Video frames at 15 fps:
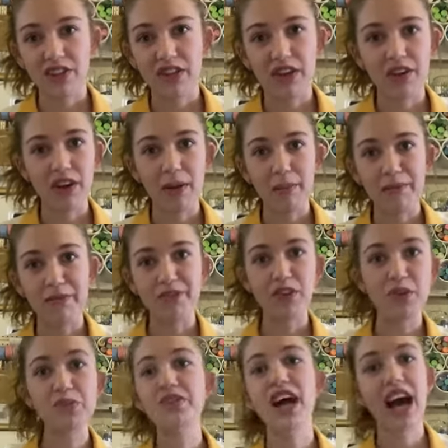their um,
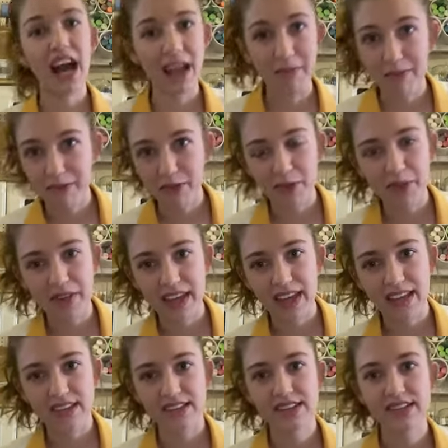view time for
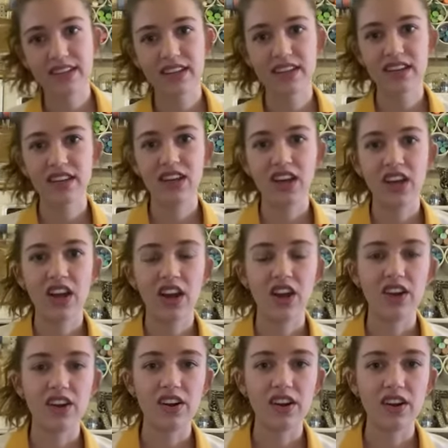things
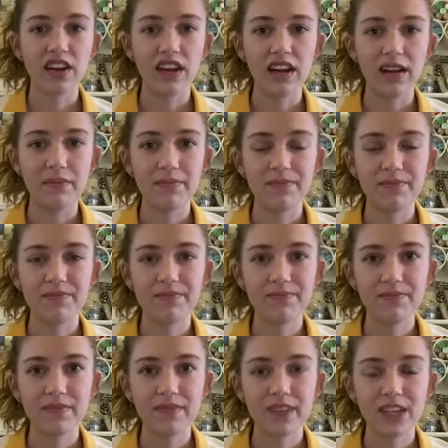are um,
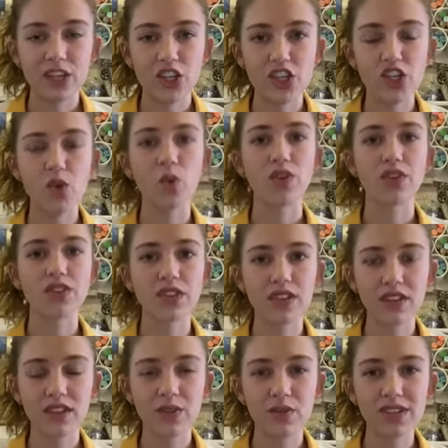short.
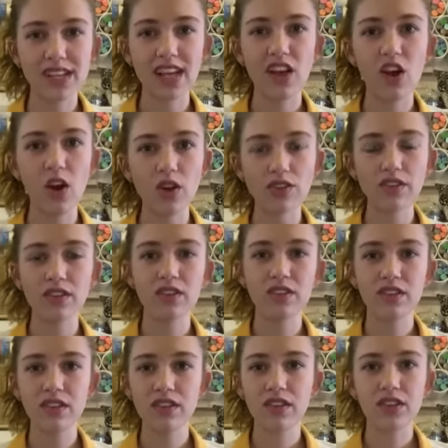What is that called?
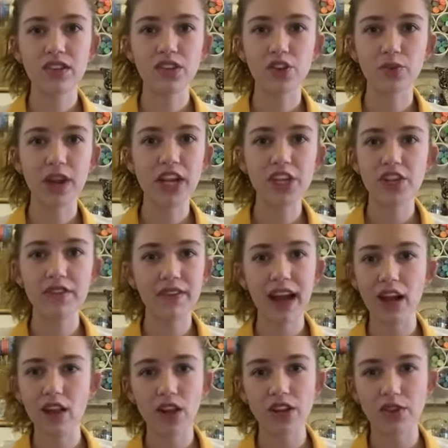The duration of
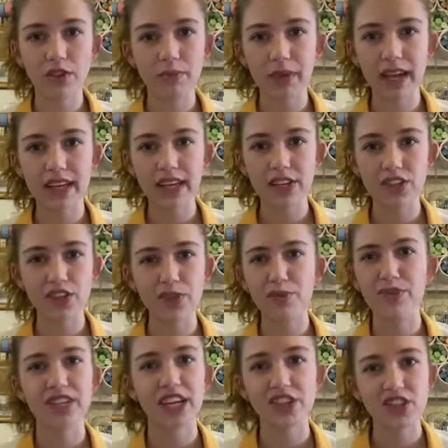how long you can pay attention, your
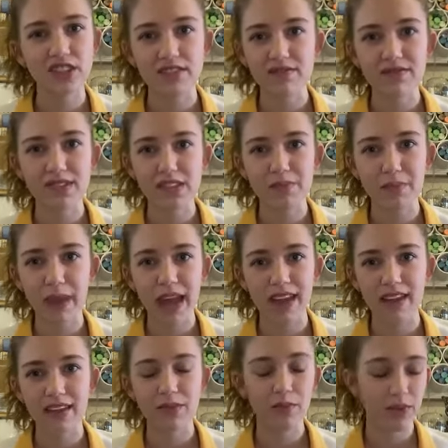retention
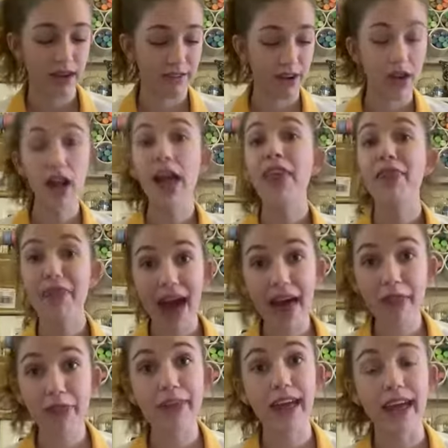span, whatever.
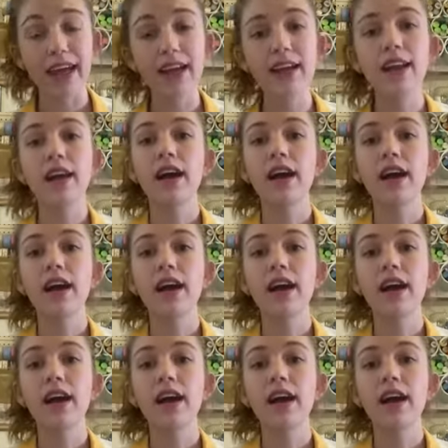That thing.